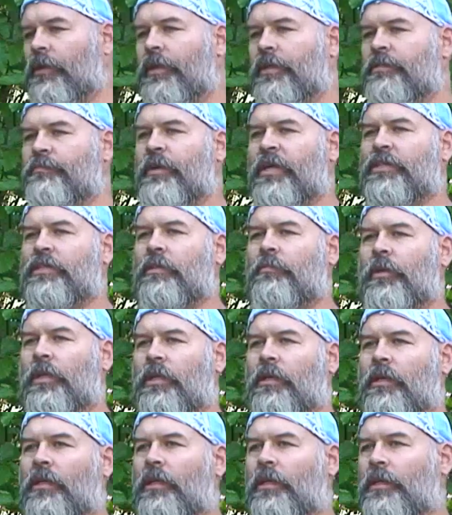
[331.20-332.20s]
especially
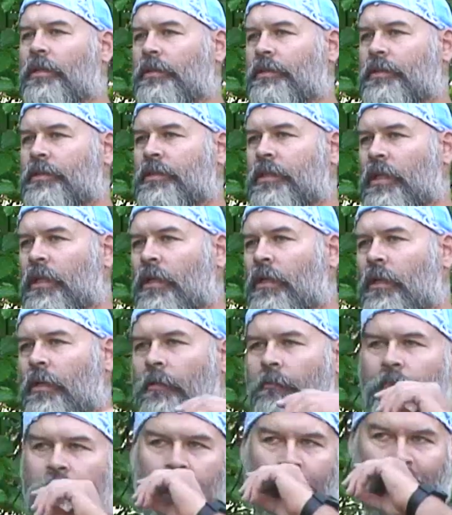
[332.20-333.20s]
because
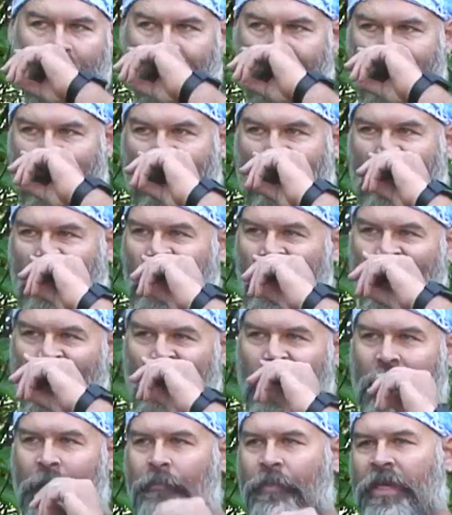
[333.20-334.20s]
I've
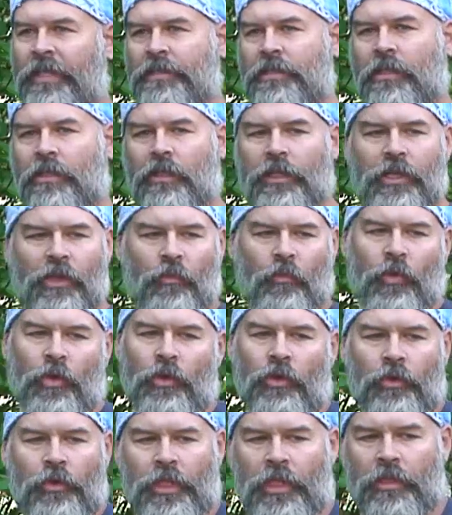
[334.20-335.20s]
got basically a
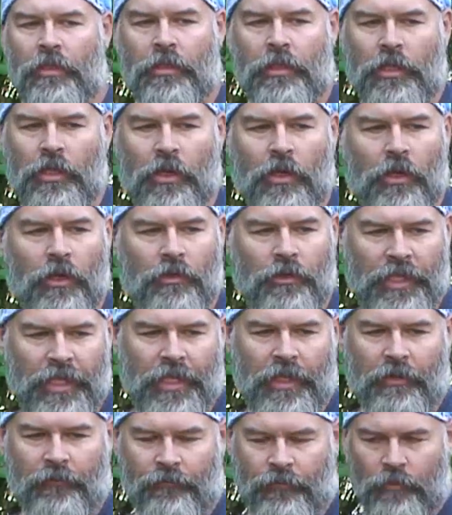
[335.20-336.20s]
road in the yard
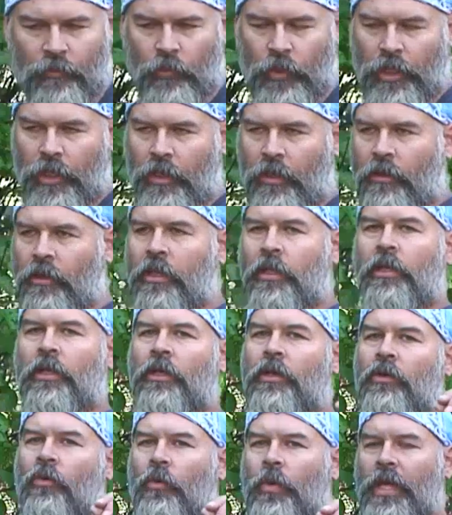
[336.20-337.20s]
now from where
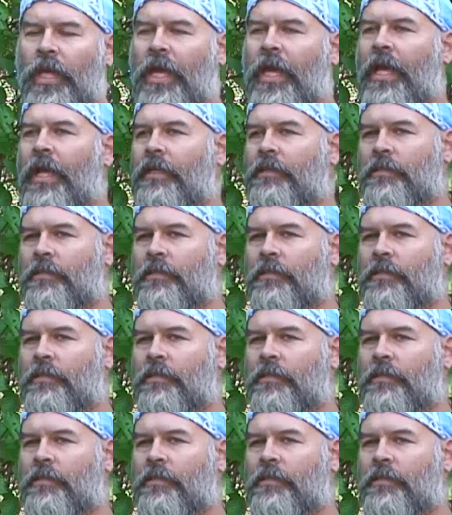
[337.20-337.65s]
we had